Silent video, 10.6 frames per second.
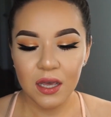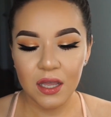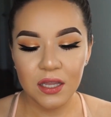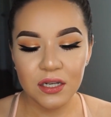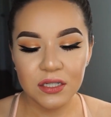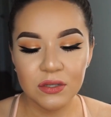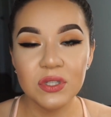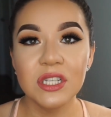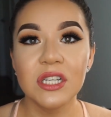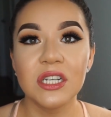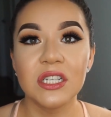And then you're supposed
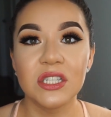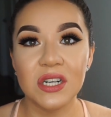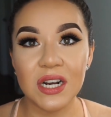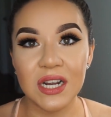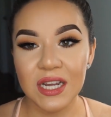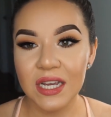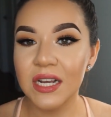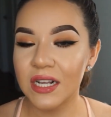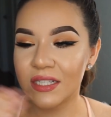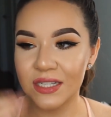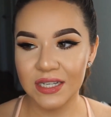to let it dry.
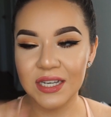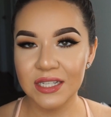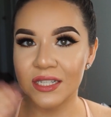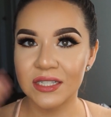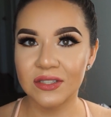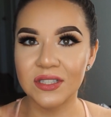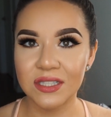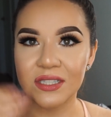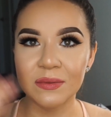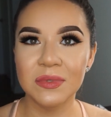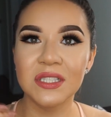So I can't touch my
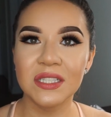lips